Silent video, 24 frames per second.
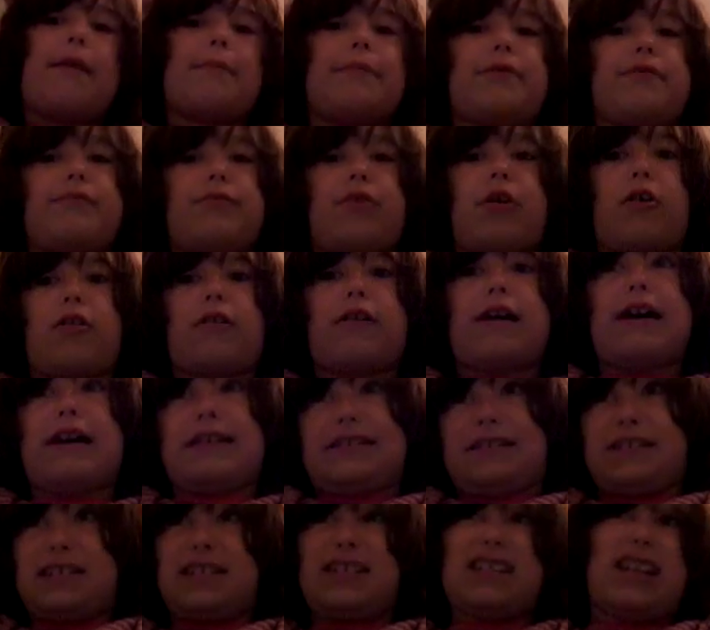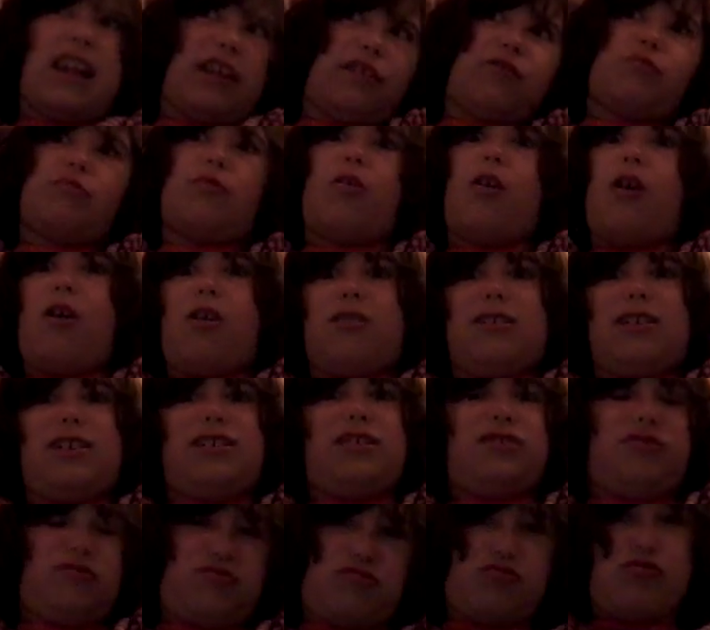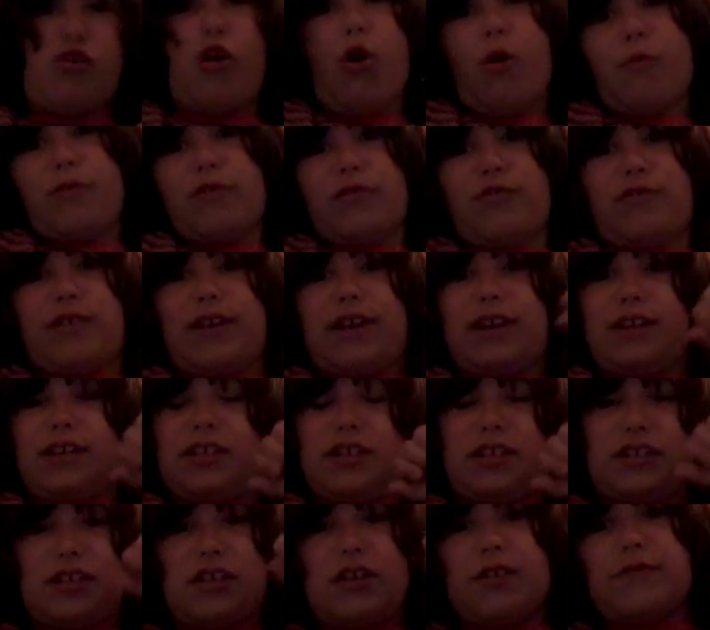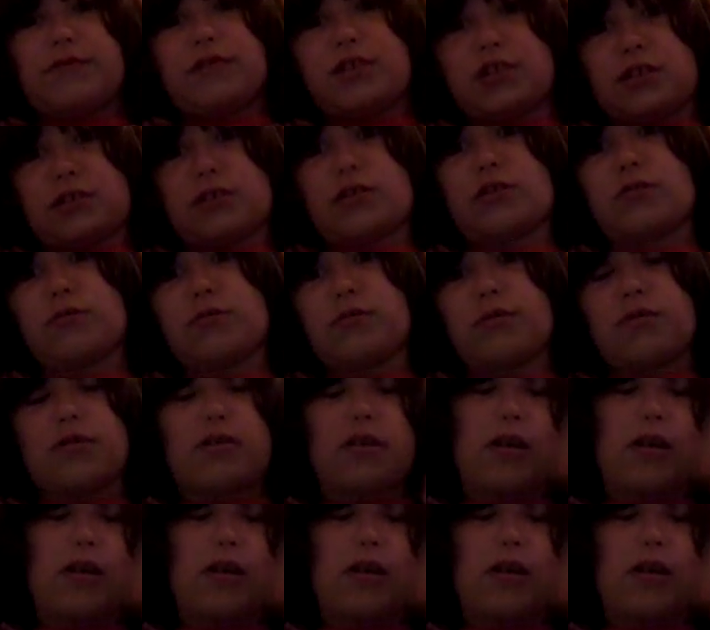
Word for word: I mean, Raw has Seth Rollins, Roman Reigns soon